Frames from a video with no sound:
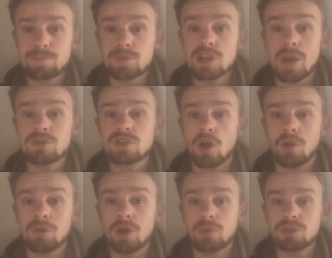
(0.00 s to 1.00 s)
Seamus
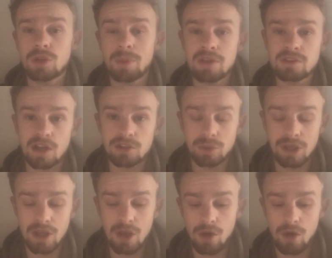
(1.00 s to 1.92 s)
Coleman, who was on the bench last week,